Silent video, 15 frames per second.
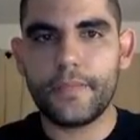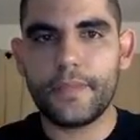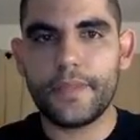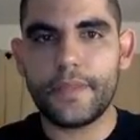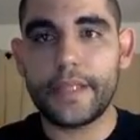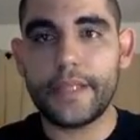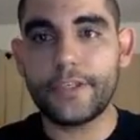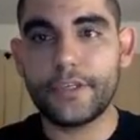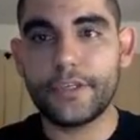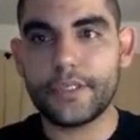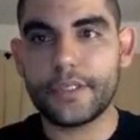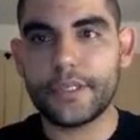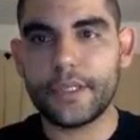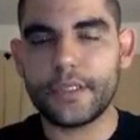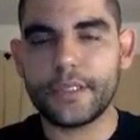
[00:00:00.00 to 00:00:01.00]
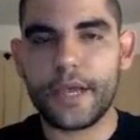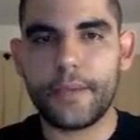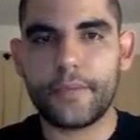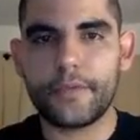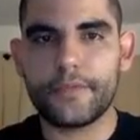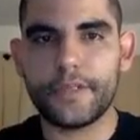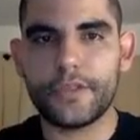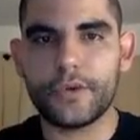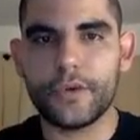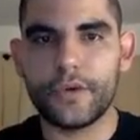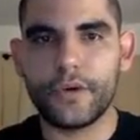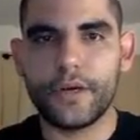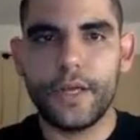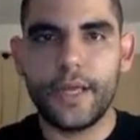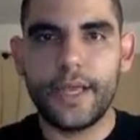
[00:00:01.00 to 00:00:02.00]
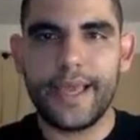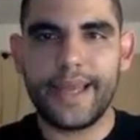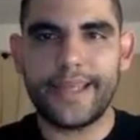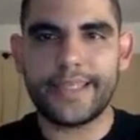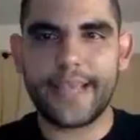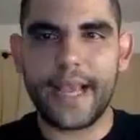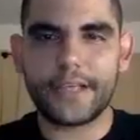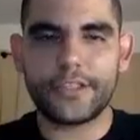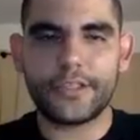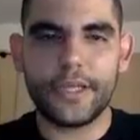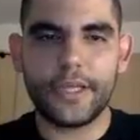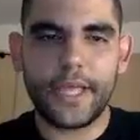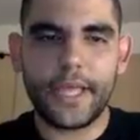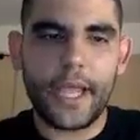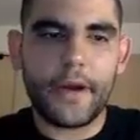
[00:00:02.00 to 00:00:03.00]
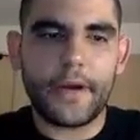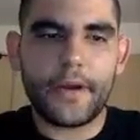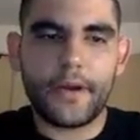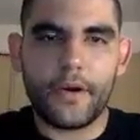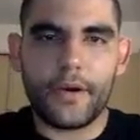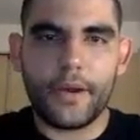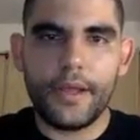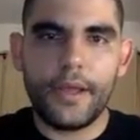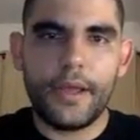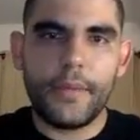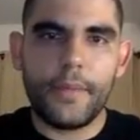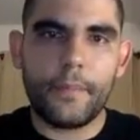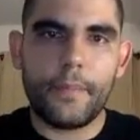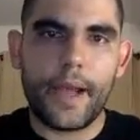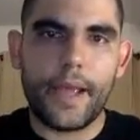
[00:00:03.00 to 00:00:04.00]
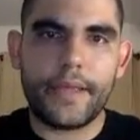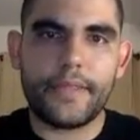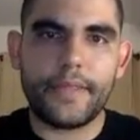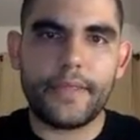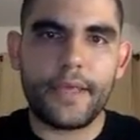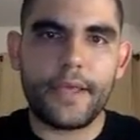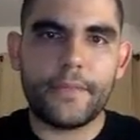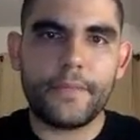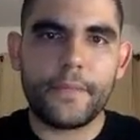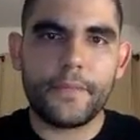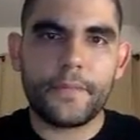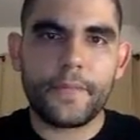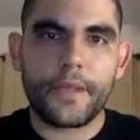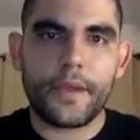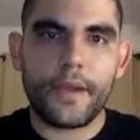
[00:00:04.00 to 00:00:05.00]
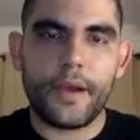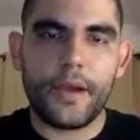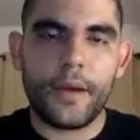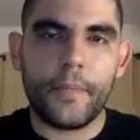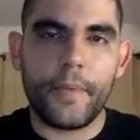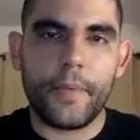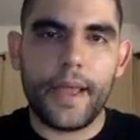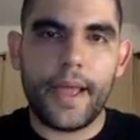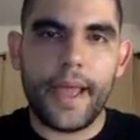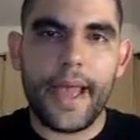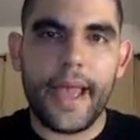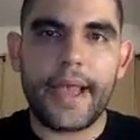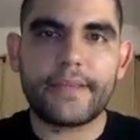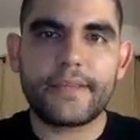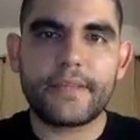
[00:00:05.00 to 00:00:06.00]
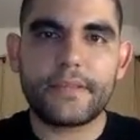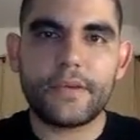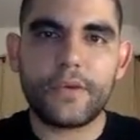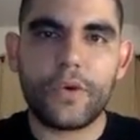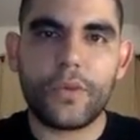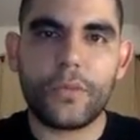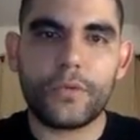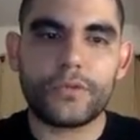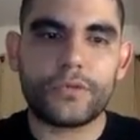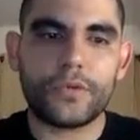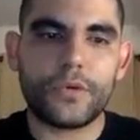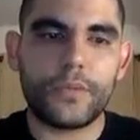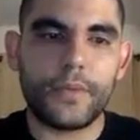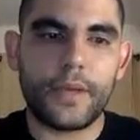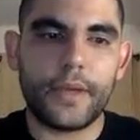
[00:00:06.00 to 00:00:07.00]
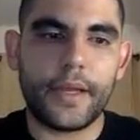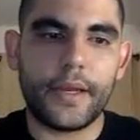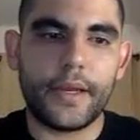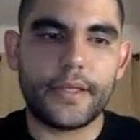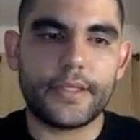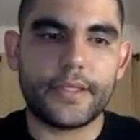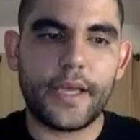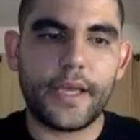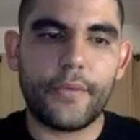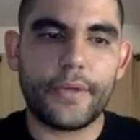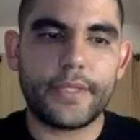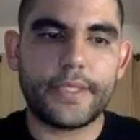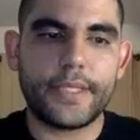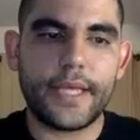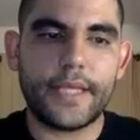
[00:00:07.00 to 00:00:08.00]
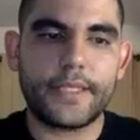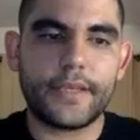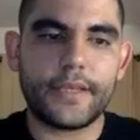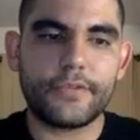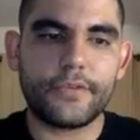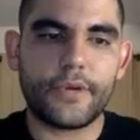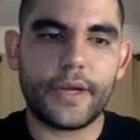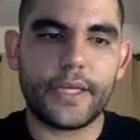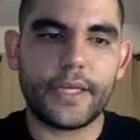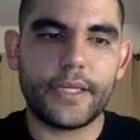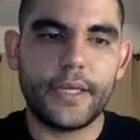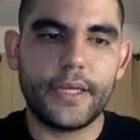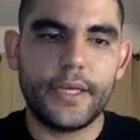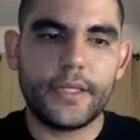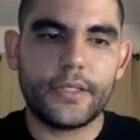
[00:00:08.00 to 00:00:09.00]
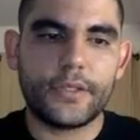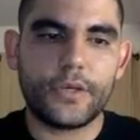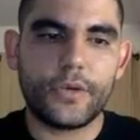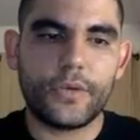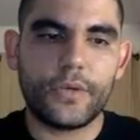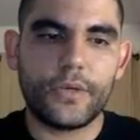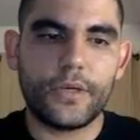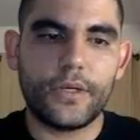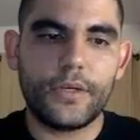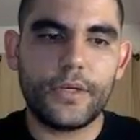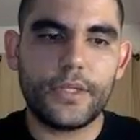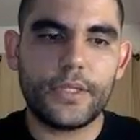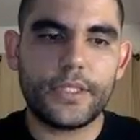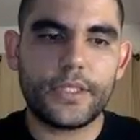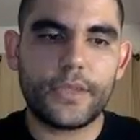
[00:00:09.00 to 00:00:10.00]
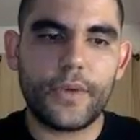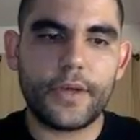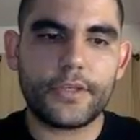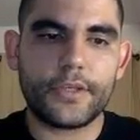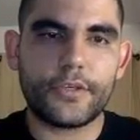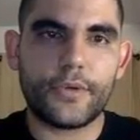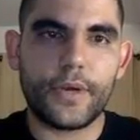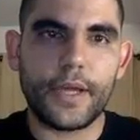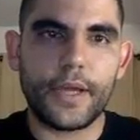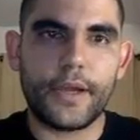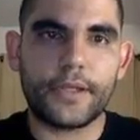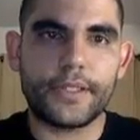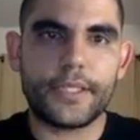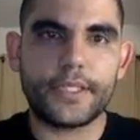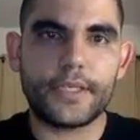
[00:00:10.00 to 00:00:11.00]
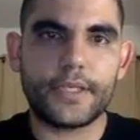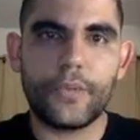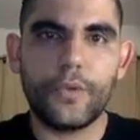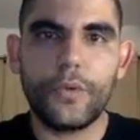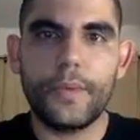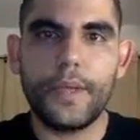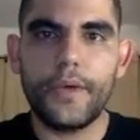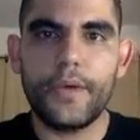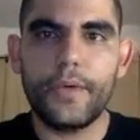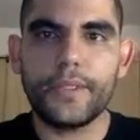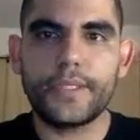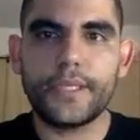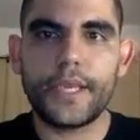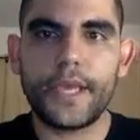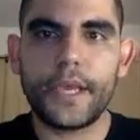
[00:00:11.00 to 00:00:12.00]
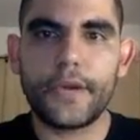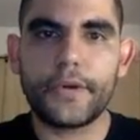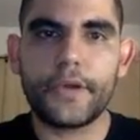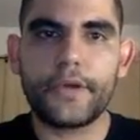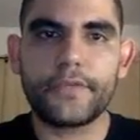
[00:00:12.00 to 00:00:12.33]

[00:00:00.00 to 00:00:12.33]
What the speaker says: dangerous type of disorder, and it's actually carried on by the X chromosome, and it is a recessive trait. So we're going to look at this question right here. It says a woman who is a carrier